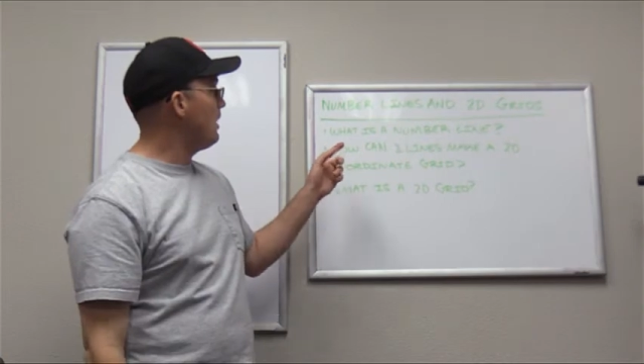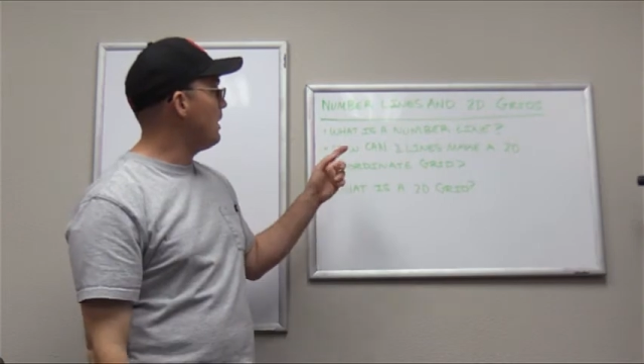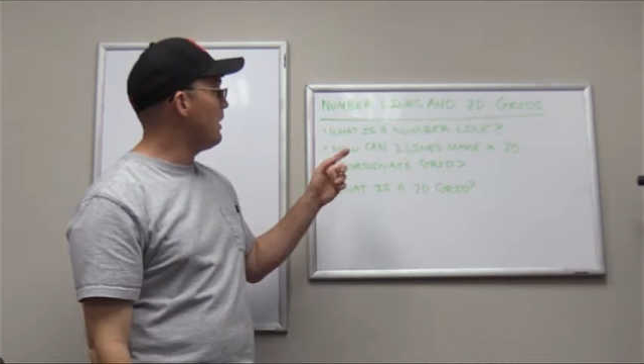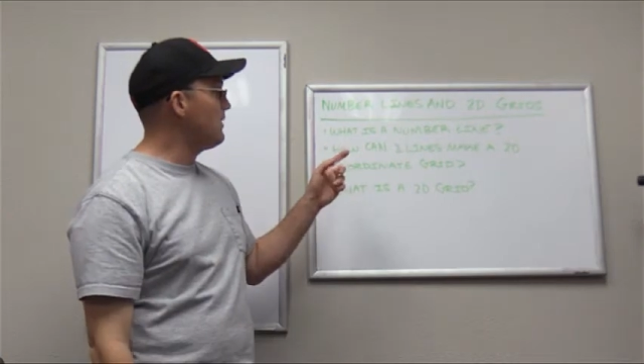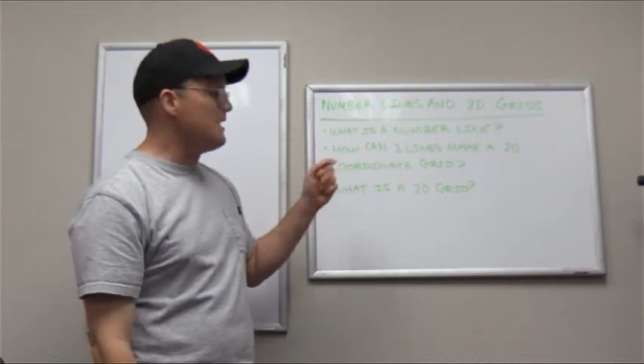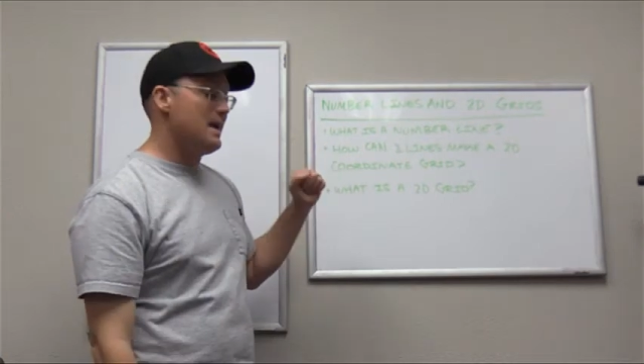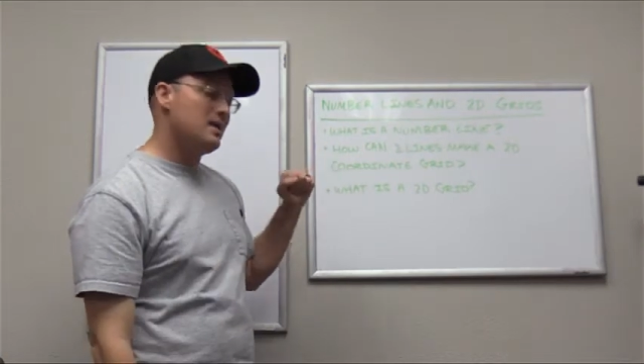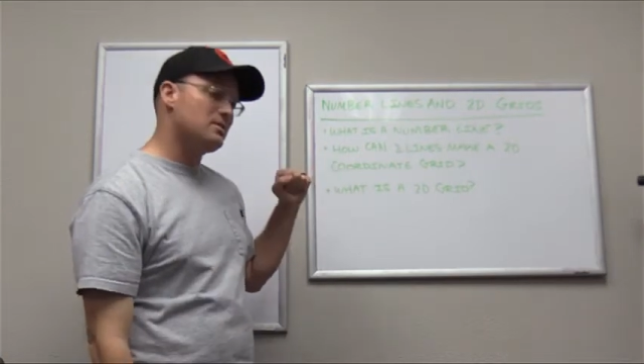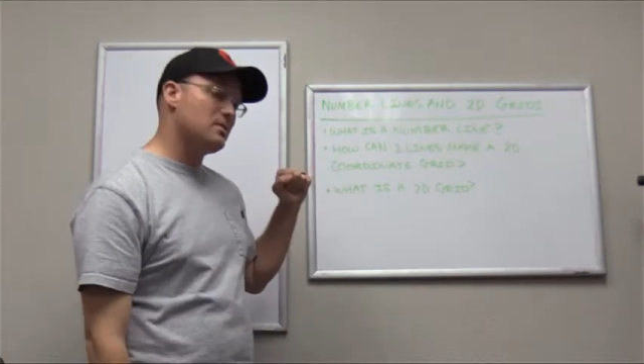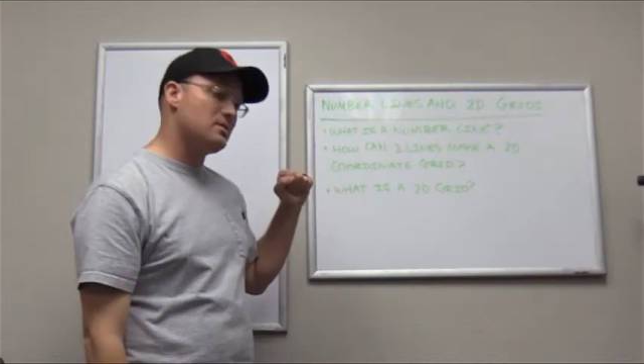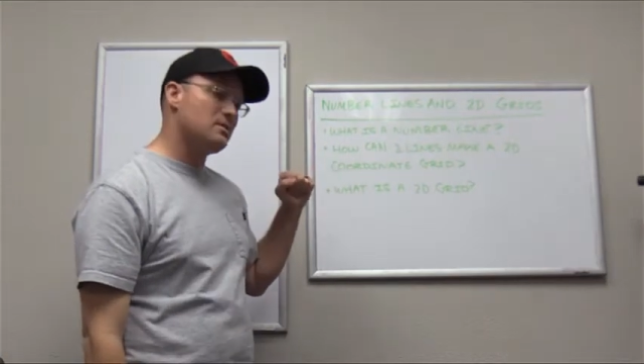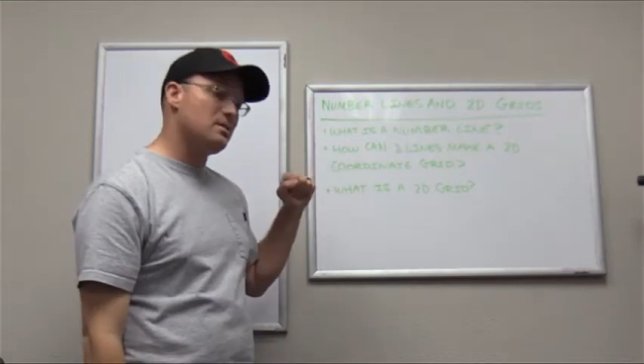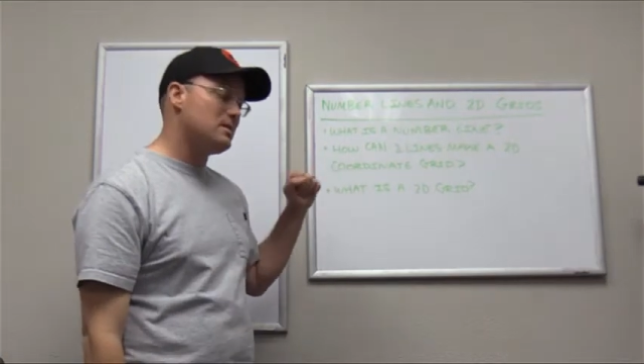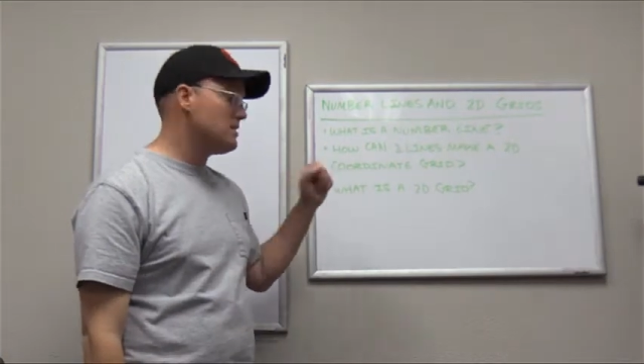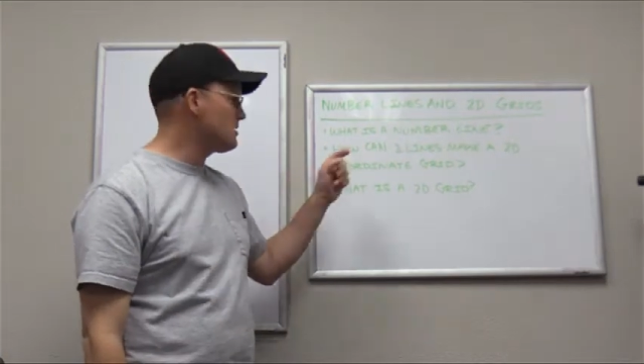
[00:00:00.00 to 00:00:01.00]
the answers
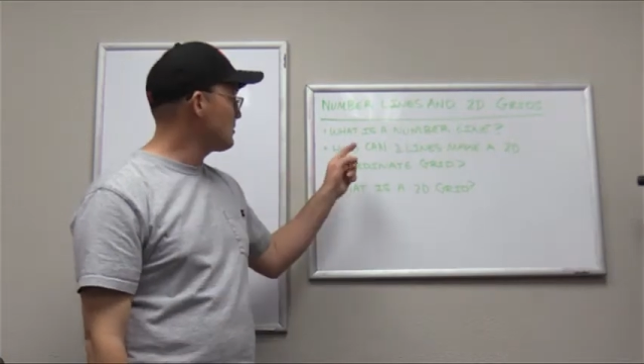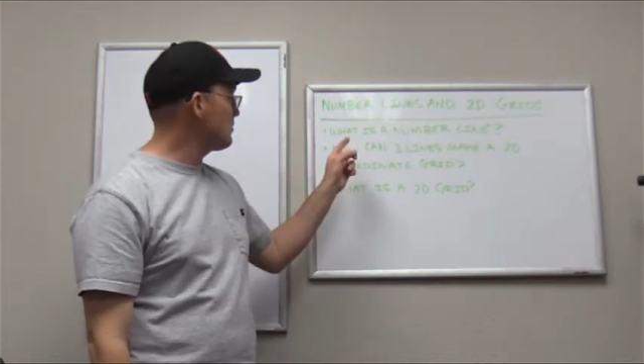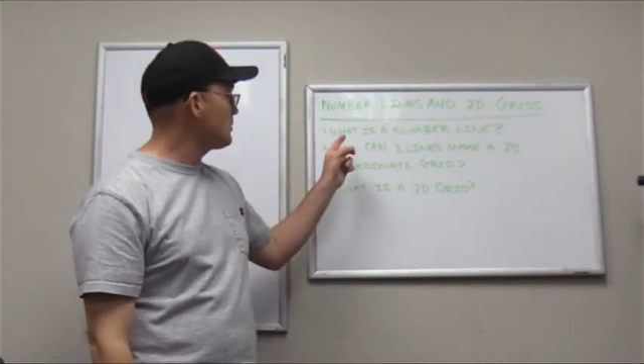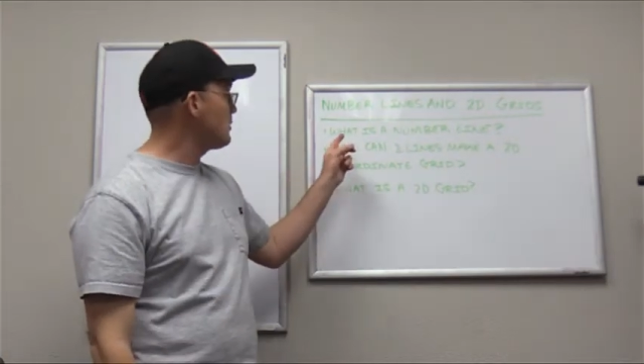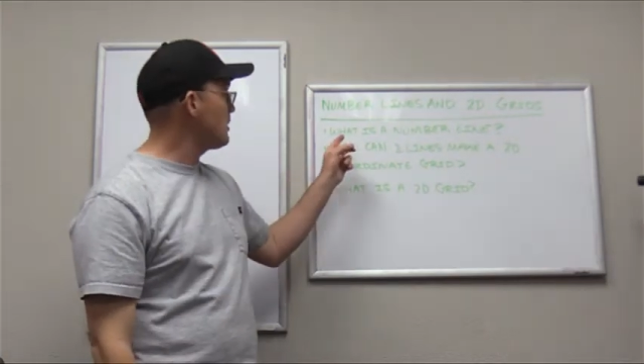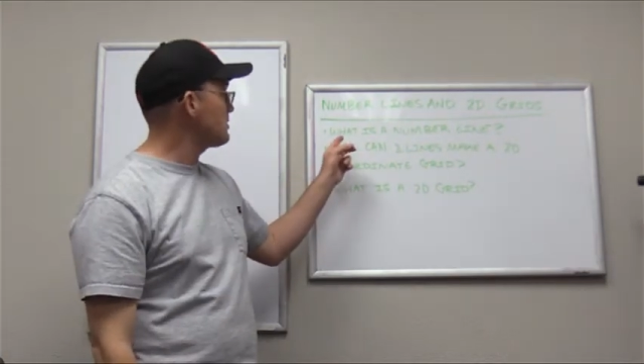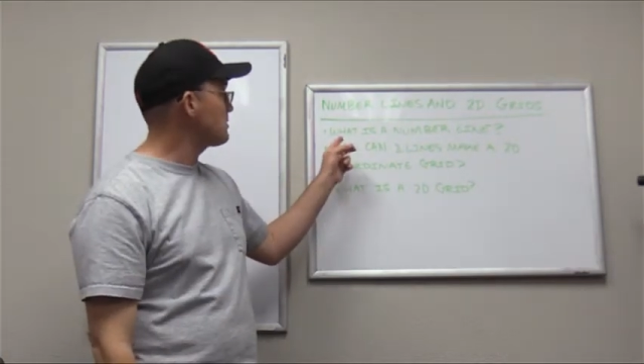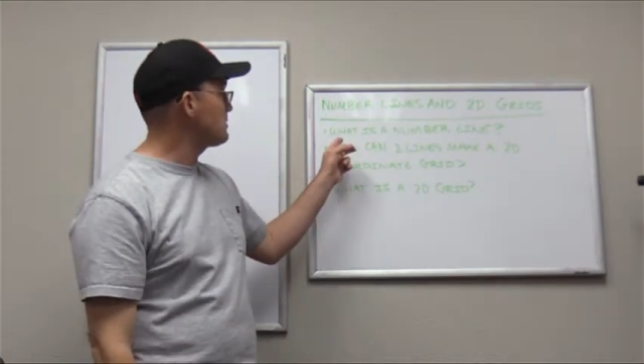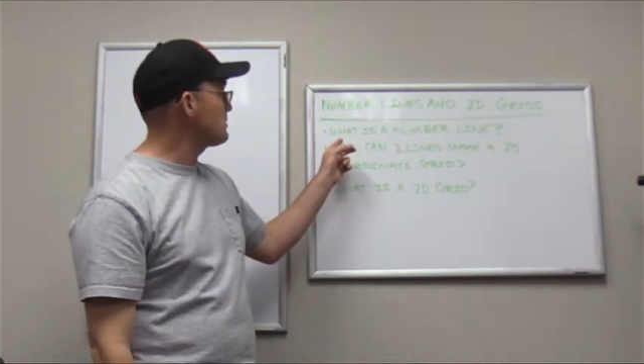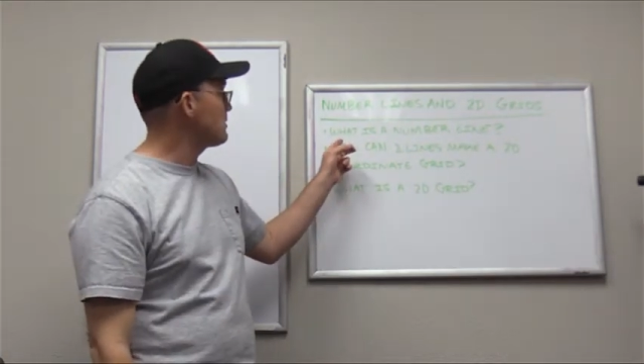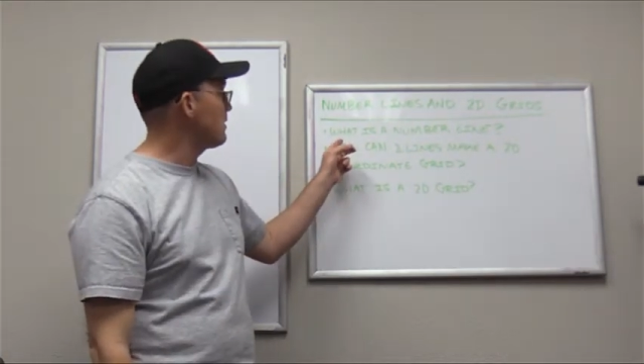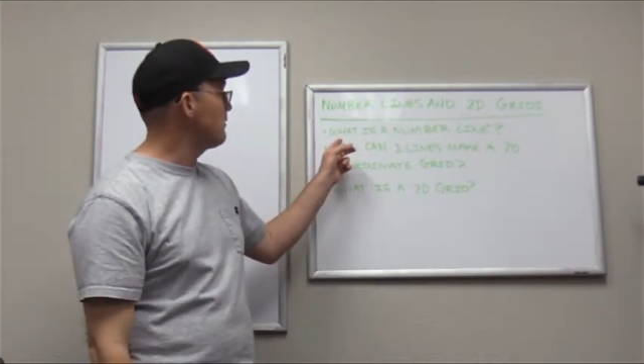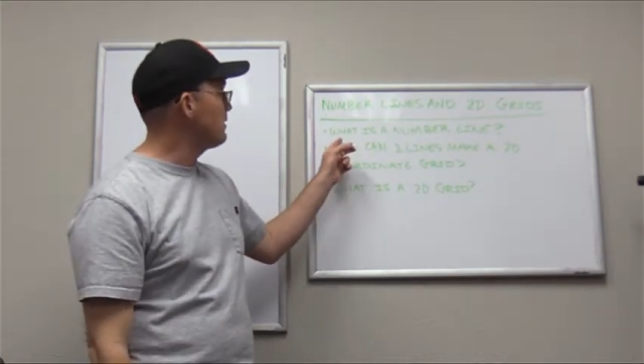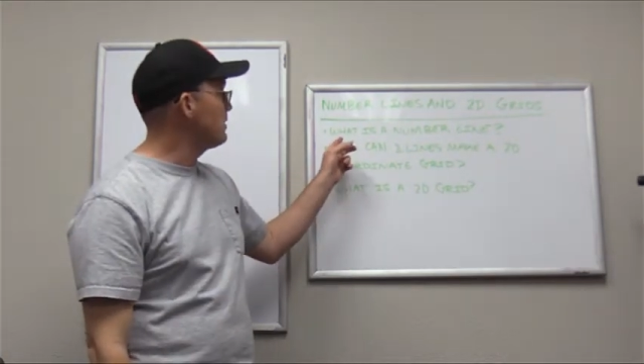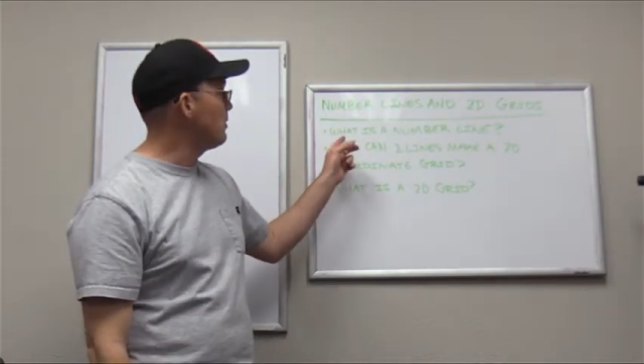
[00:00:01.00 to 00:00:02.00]
to these three questions in our
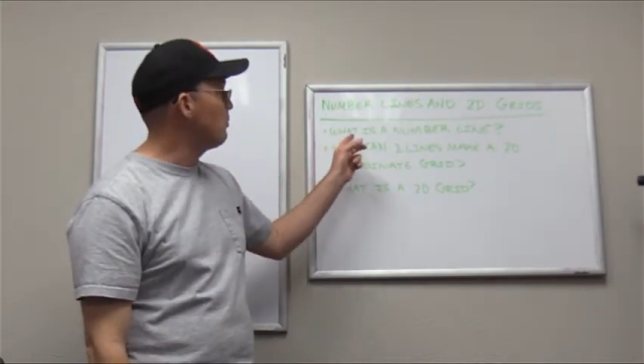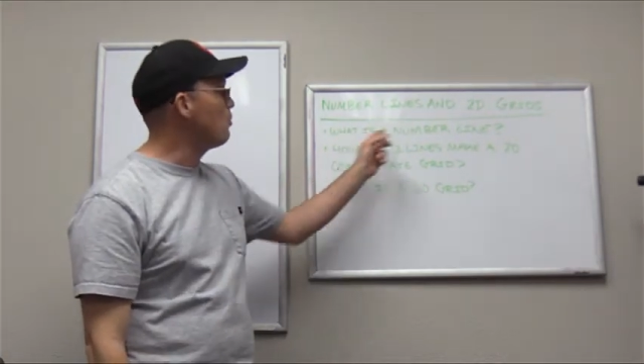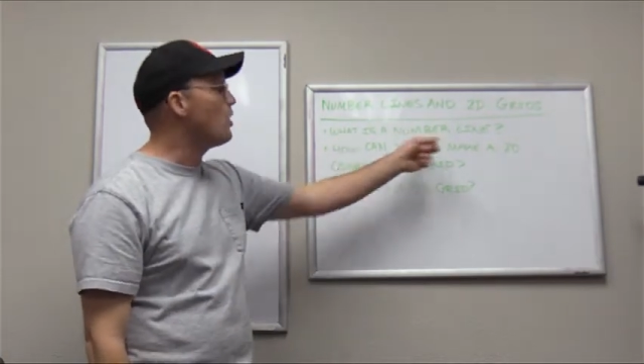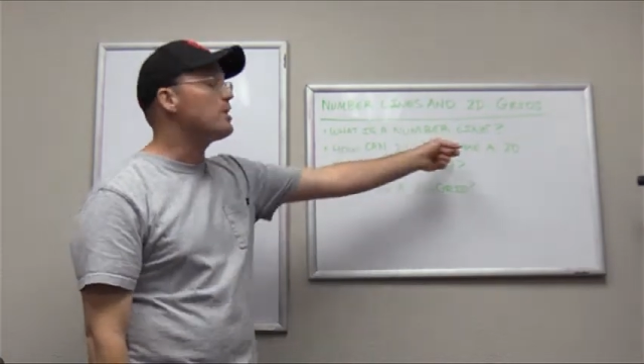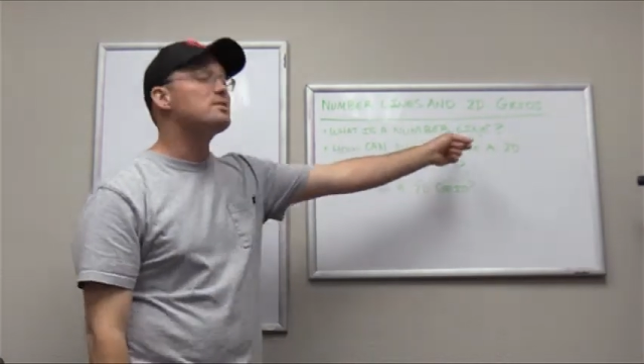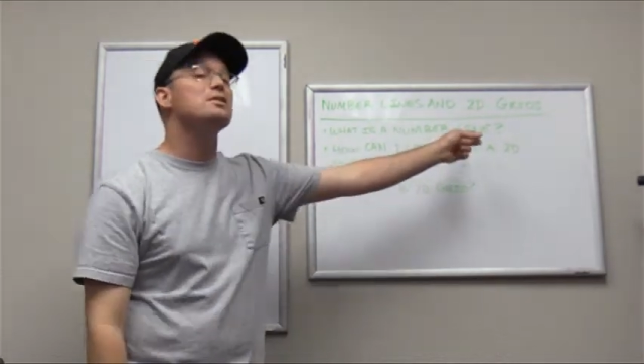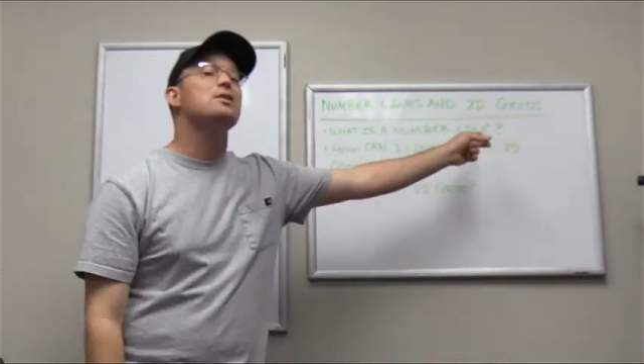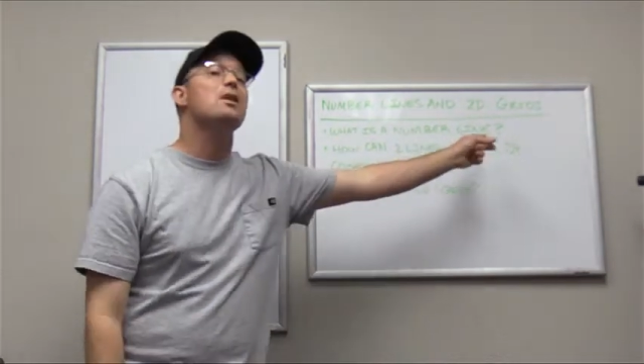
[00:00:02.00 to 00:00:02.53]
video. What is a